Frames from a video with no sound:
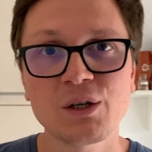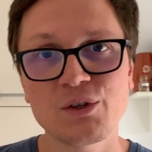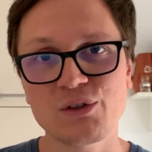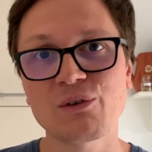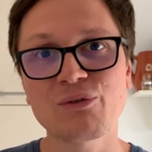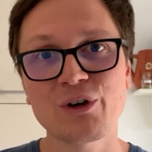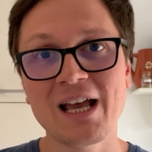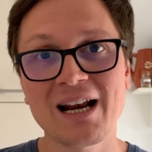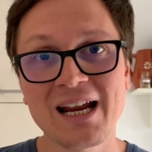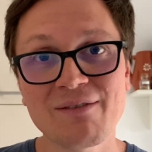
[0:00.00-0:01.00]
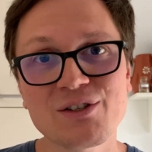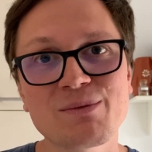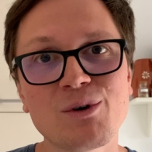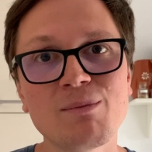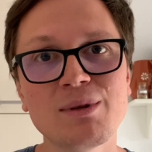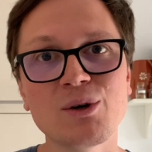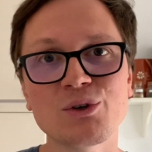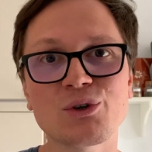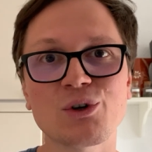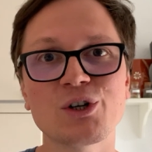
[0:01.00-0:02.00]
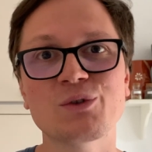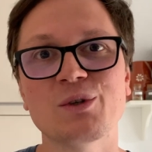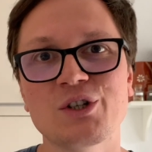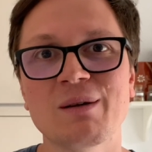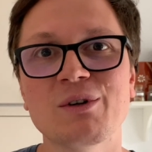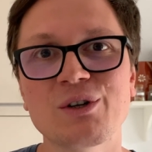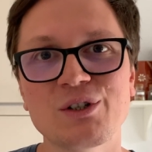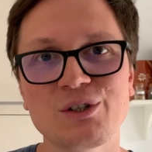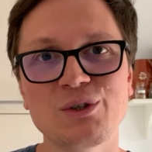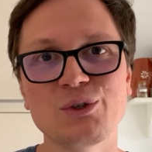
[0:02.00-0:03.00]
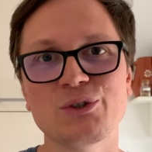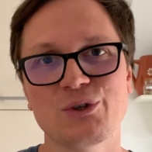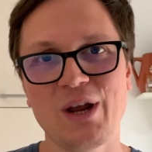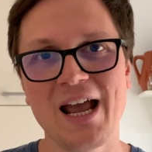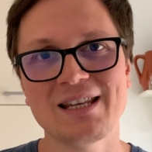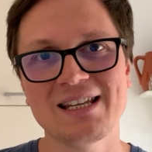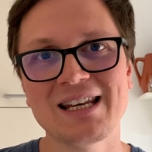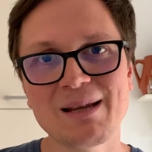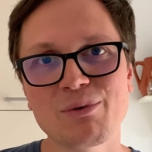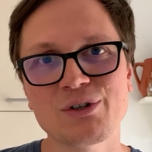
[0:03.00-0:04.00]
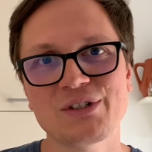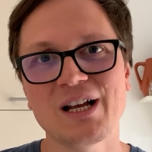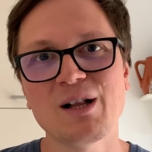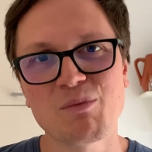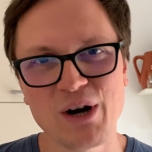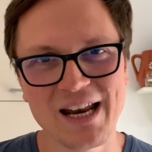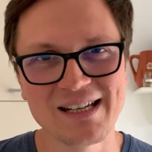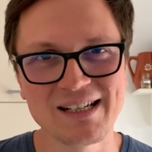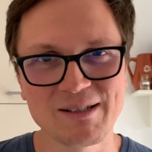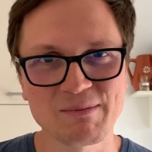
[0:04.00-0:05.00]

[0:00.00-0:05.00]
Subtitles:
So for that I have a small blowtorch which I'm going to use to add that leopard style branding.